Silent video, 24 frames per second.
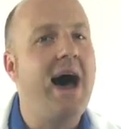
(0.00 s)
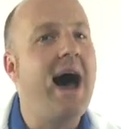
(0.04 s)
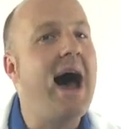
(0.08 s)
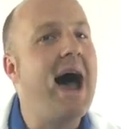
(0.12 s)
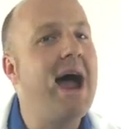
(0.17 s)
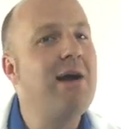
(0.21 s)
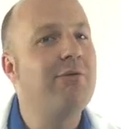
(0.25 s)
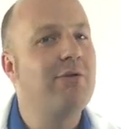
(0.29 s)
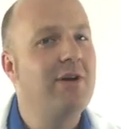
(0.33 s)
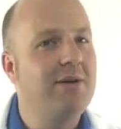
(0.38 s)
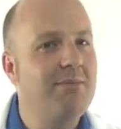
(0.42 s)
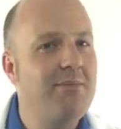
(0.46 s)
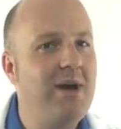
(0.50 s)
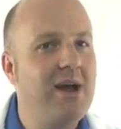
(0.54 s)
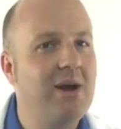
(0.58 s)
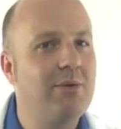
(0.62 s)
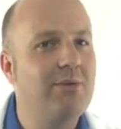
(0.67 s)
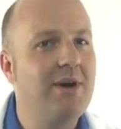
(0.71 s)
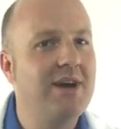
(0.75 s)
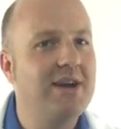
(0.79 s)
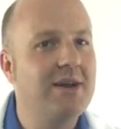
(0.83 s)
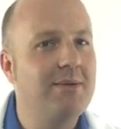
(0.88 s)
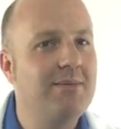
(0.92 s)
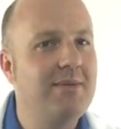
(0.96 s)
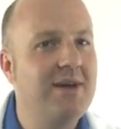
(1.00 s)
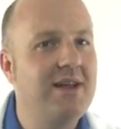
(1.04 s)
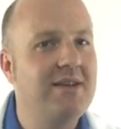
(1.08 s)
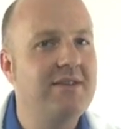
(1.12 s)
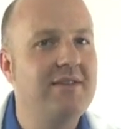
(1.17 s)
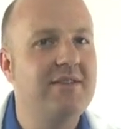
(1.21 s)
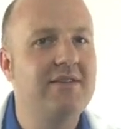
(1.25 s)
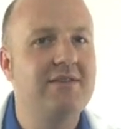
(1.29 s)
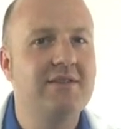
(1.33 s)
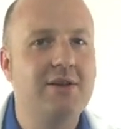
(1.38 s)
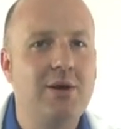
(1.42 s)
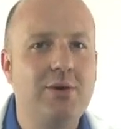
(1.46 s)
I recommend
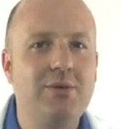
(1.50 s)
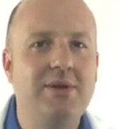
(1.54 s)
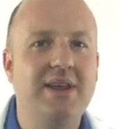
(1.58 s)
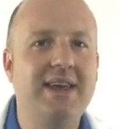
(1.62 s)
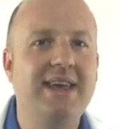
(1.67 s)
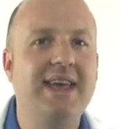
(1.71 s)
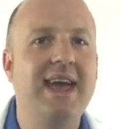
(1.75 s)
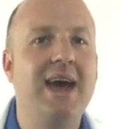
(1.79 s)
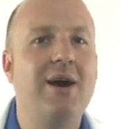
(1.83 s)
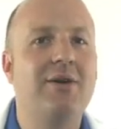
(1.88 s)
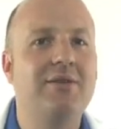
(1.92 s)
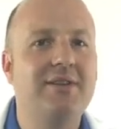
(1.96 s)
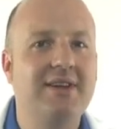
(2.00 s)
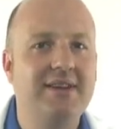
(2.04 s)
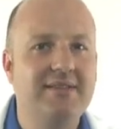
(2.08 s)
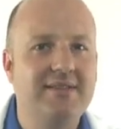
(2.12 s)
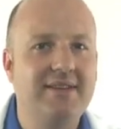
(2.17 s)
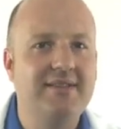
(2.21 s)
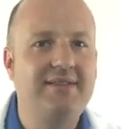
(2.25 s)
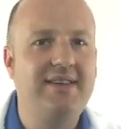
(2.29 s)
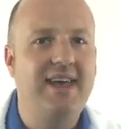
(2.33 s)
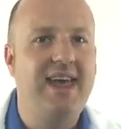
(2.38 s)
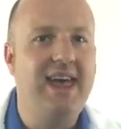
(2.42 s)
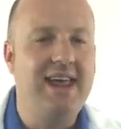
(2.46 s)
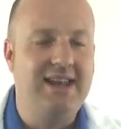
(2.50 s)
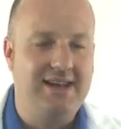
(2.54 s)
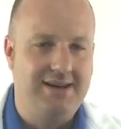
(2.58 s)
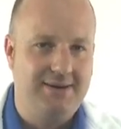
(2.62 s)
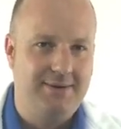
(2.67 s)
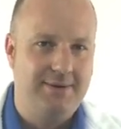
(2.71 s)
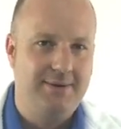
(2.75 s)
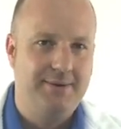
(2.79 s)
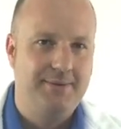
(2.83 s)
slowly counting to 10.